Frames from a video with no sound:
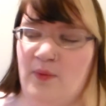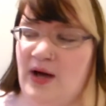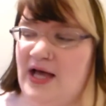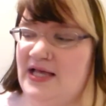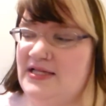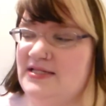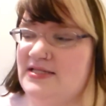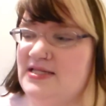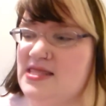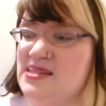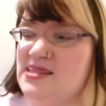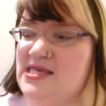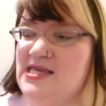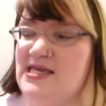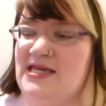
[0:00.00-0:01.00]
was
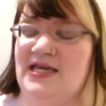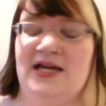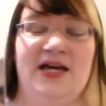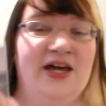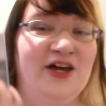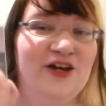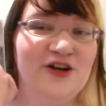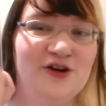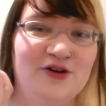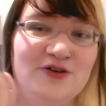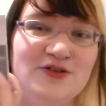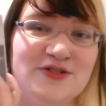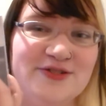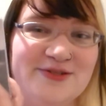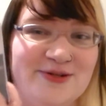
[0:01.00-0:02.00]
the
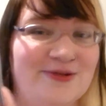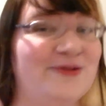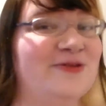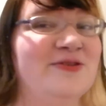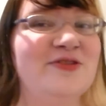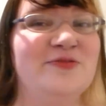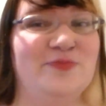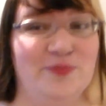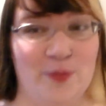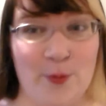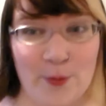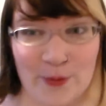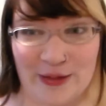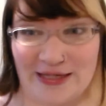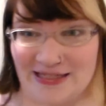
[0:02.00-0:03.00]
Girls, Girls,
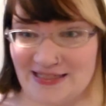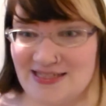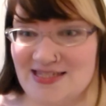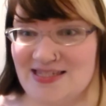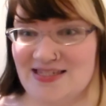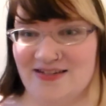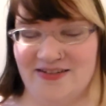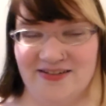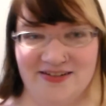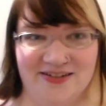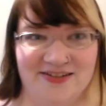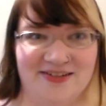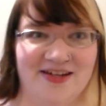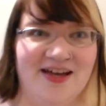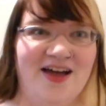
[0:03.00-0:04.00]
Boys
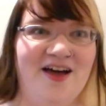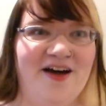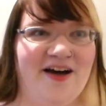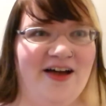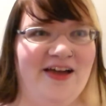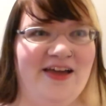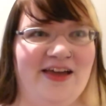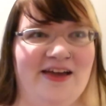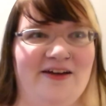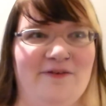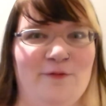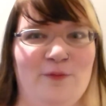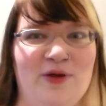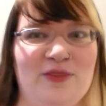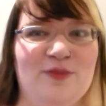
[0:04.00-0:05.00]
song. I
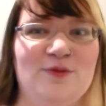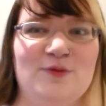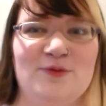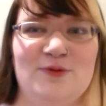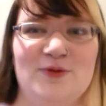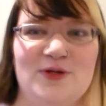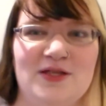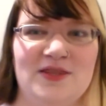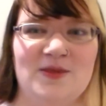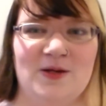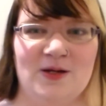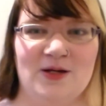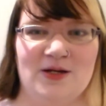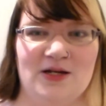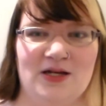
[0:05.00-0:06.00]
went through
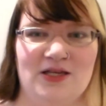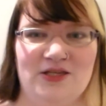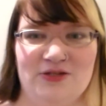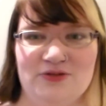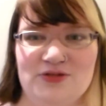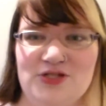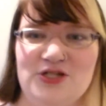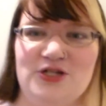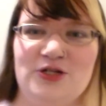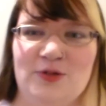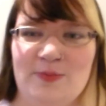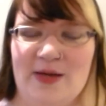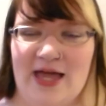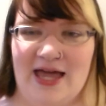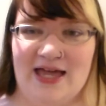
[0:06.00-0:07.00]
their
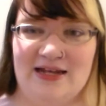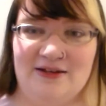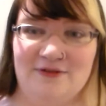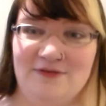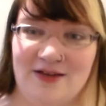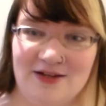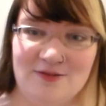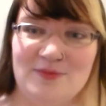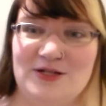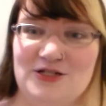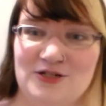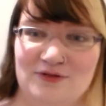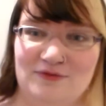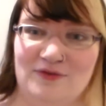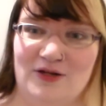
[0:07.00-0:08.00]
YouTube and found a
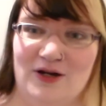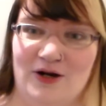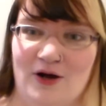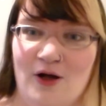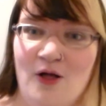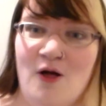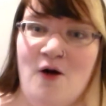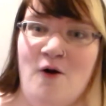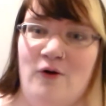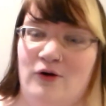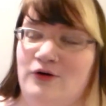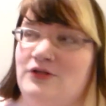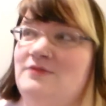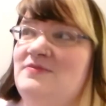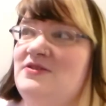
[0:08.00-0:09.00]
bunch of their
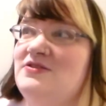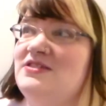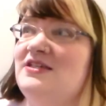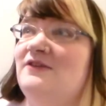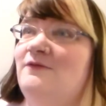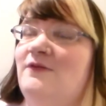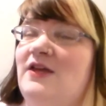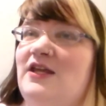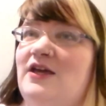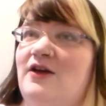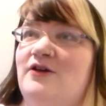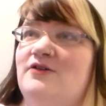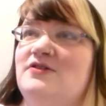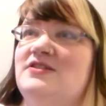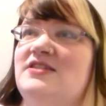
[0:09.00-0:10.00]
old music
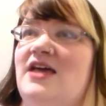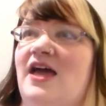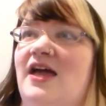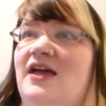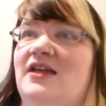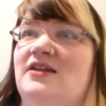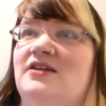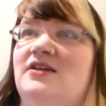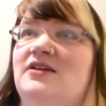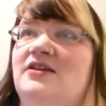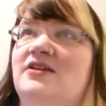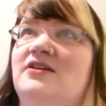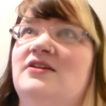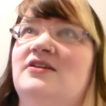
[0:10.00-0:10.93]
videos, and